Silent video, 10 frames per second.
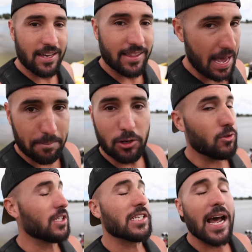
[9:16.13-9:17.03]
that
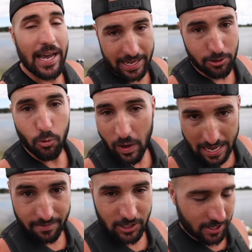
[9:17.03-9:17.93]
boat does not handle
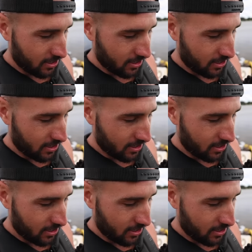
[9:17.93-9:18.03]
waves.